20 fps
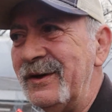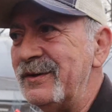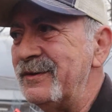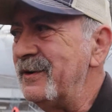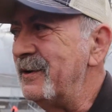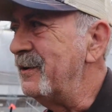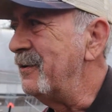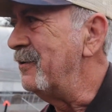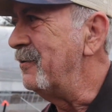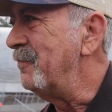
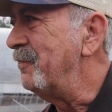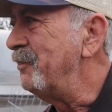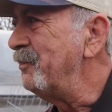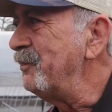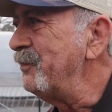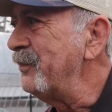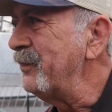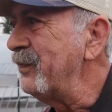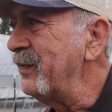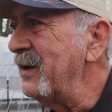So
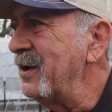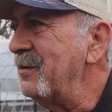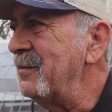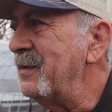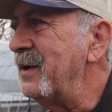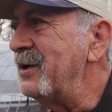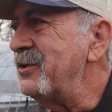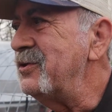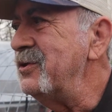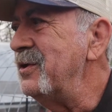
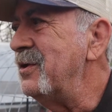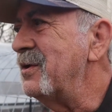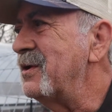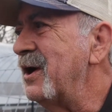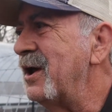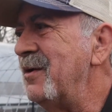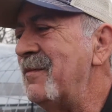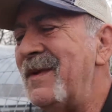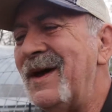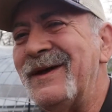that's, you know,
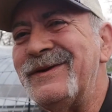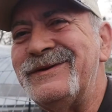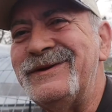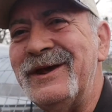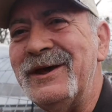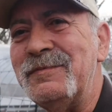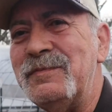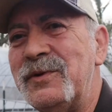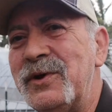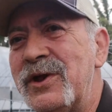kind of my
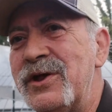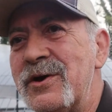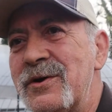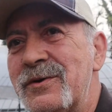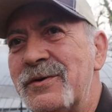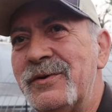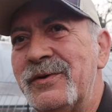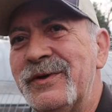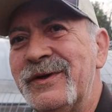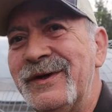tip, you
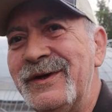know.